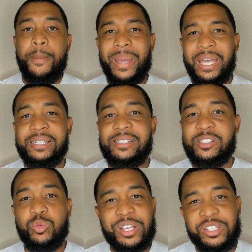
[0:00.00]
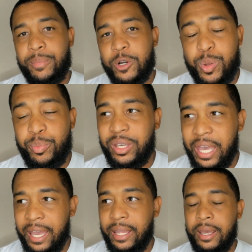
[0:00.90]
Being in situations that most people
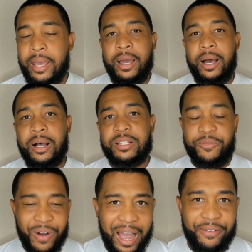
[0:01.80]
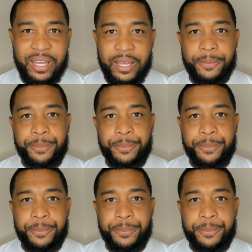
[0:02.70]
can't survive in.